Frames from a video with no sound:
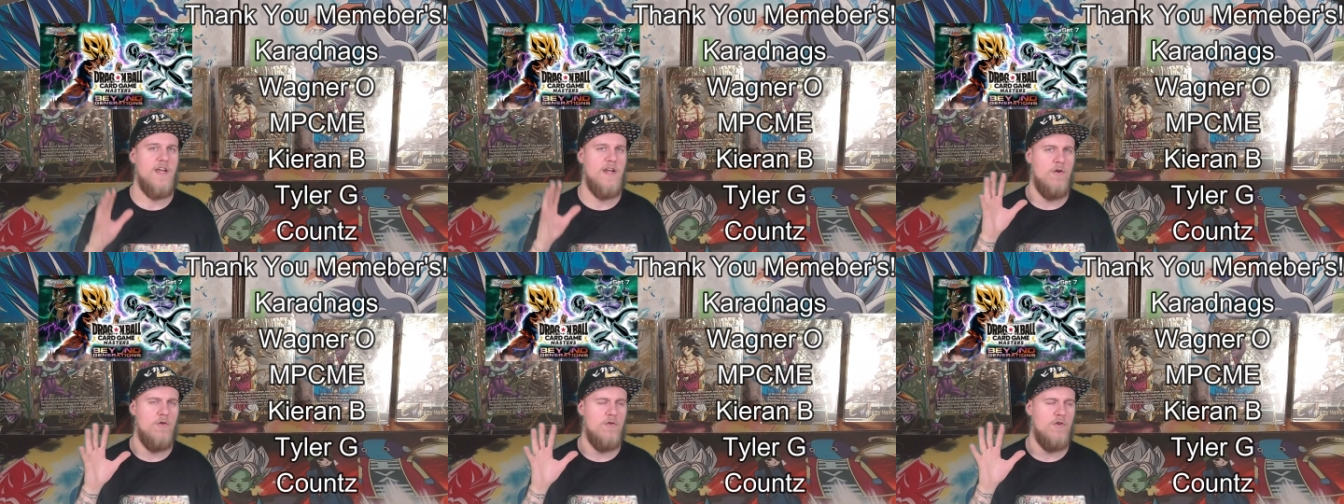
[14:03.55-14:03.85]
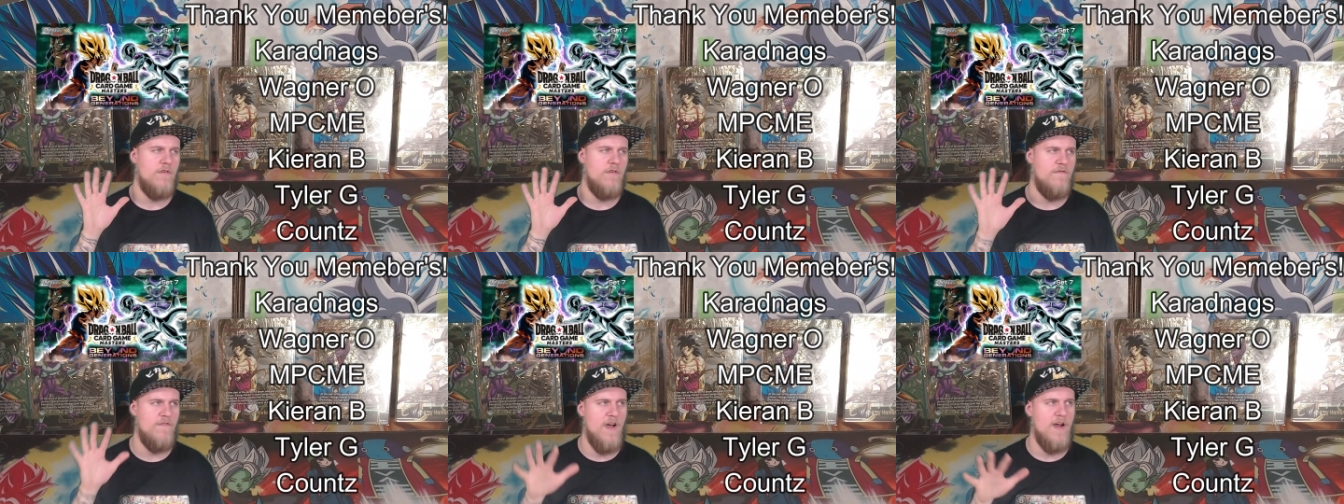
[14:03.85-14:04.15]
I
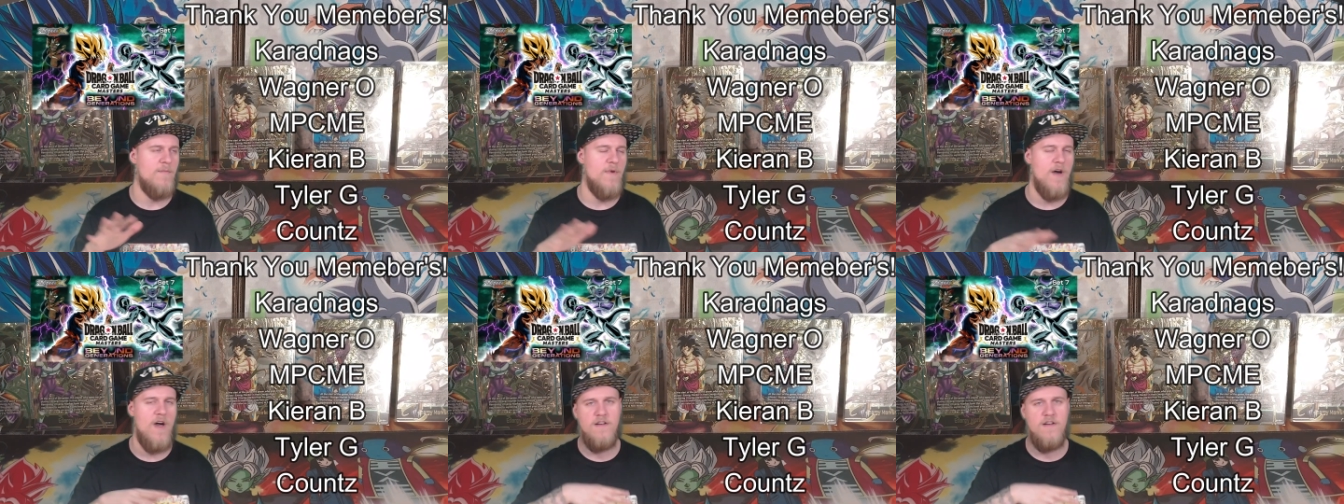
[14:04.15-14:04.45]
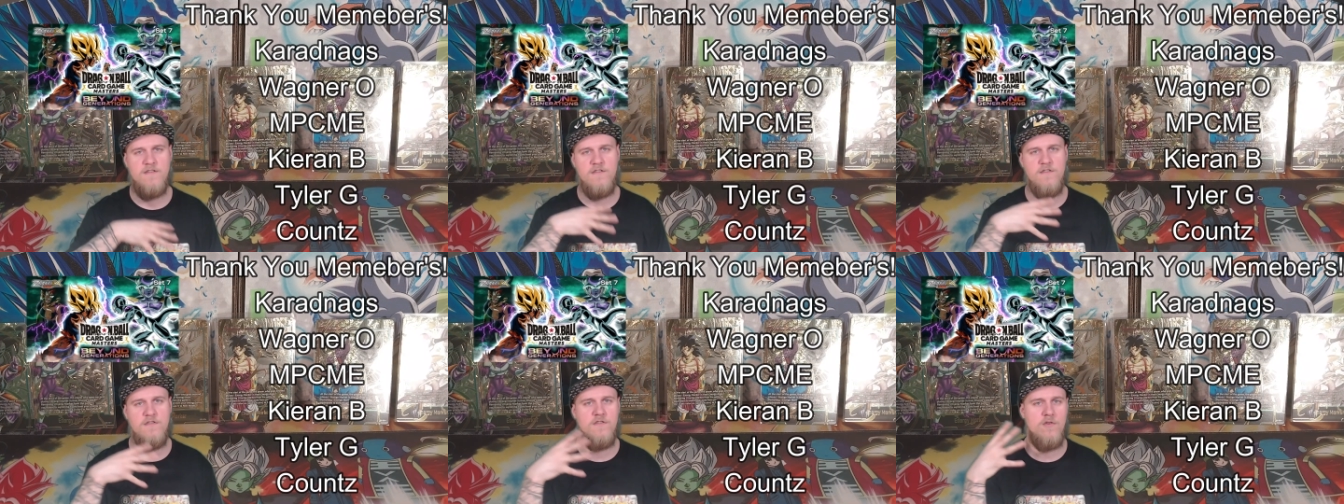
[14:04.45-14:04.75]
ordered 5
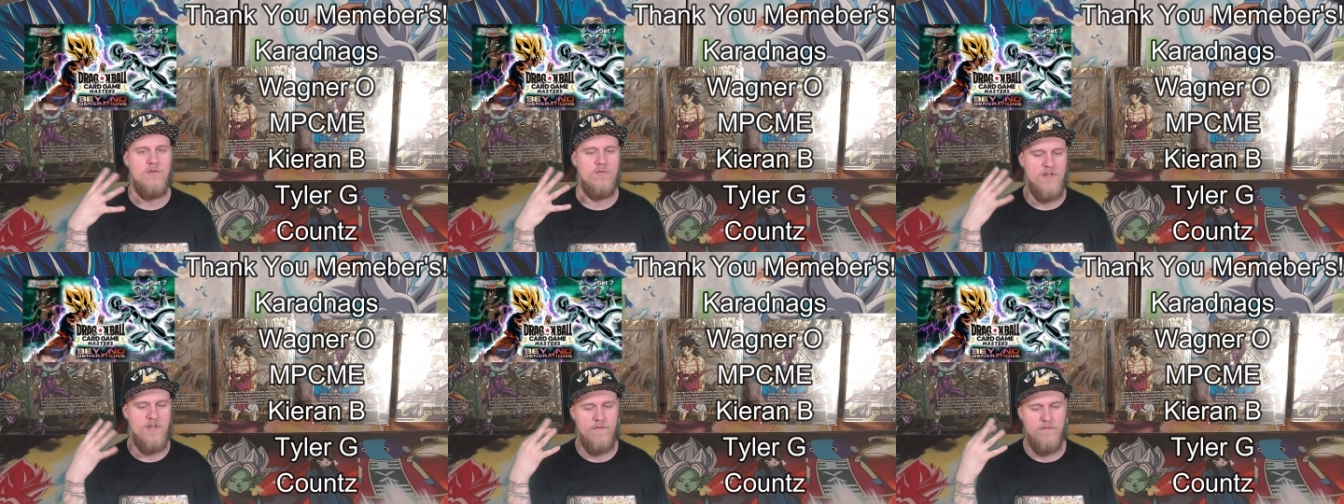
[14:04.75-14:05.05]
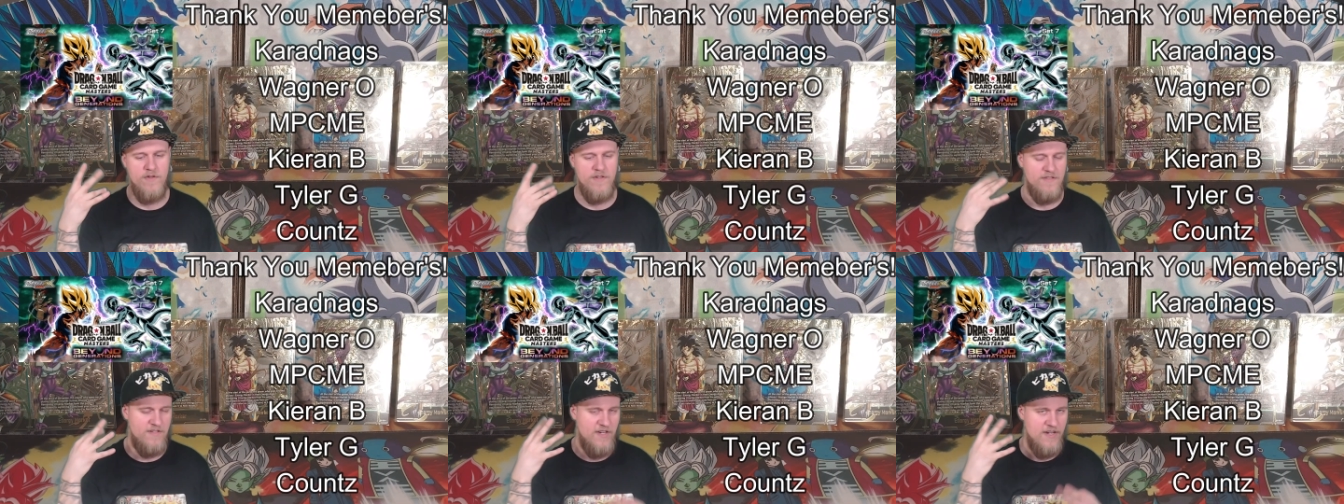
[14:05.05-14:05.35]
boxes, so
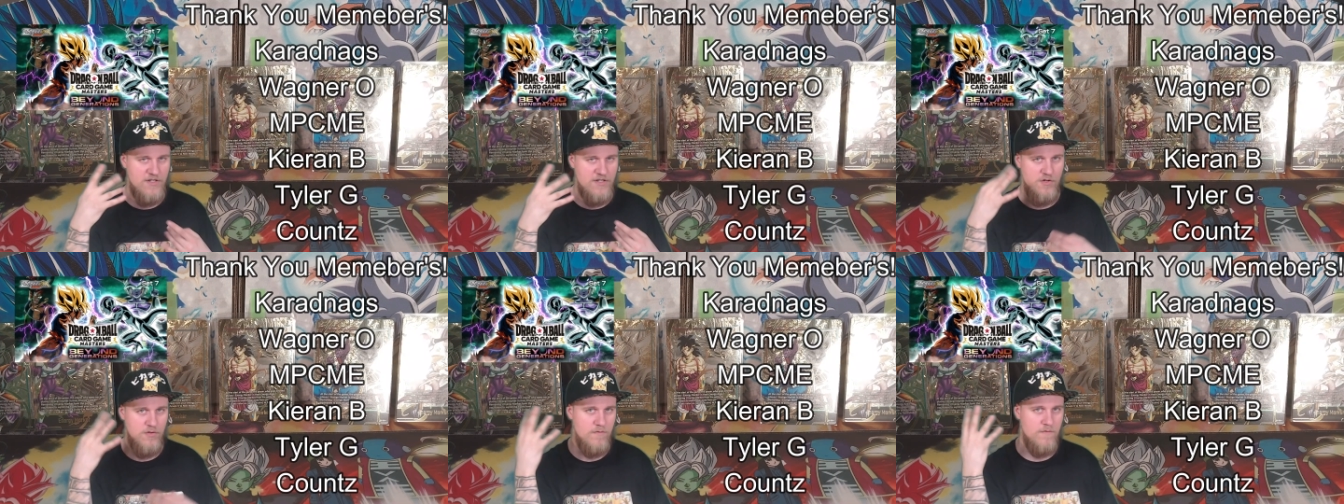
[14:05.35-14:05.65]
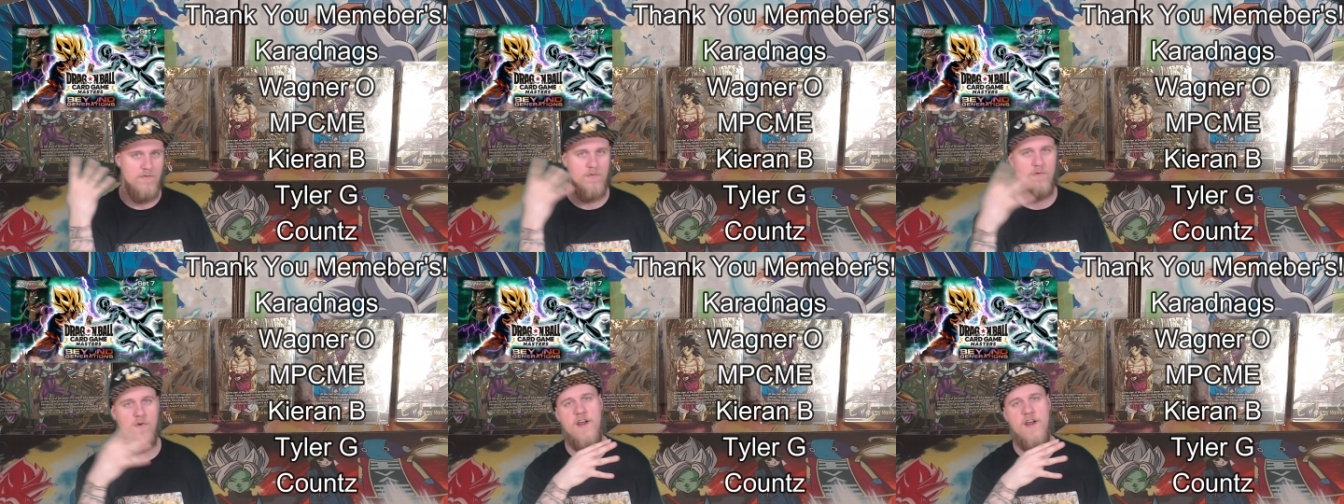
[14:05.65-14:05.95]
definitely stay
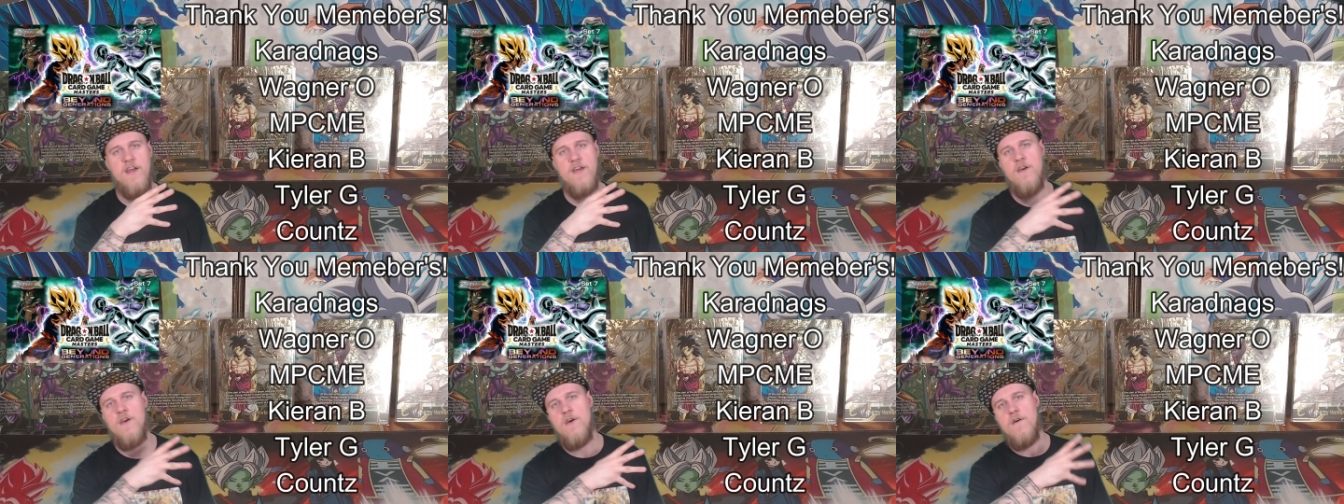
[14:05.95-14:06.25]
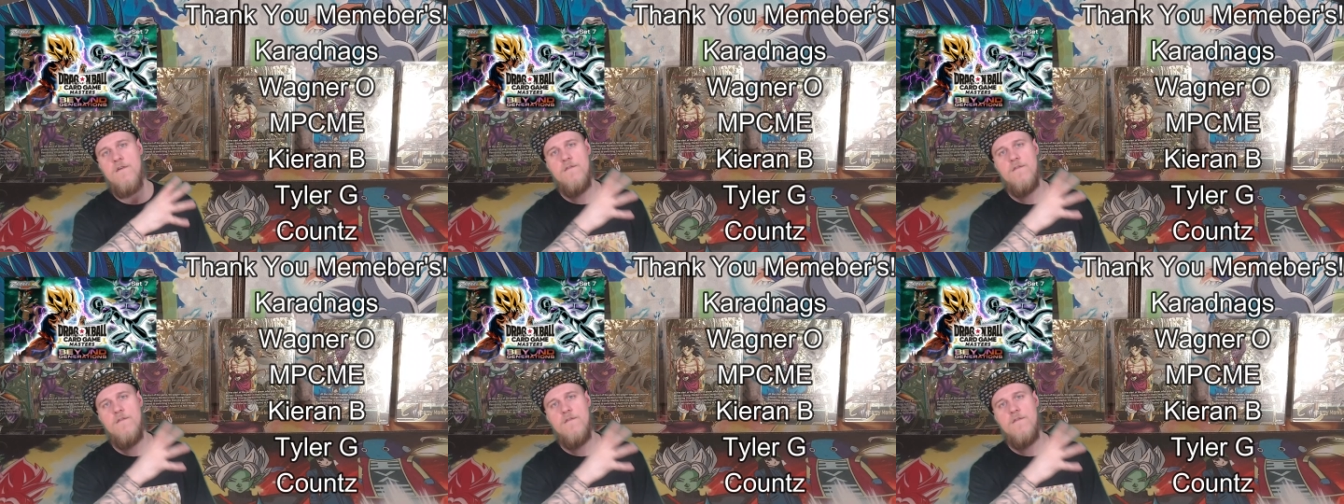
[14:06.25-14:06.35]
tuned for a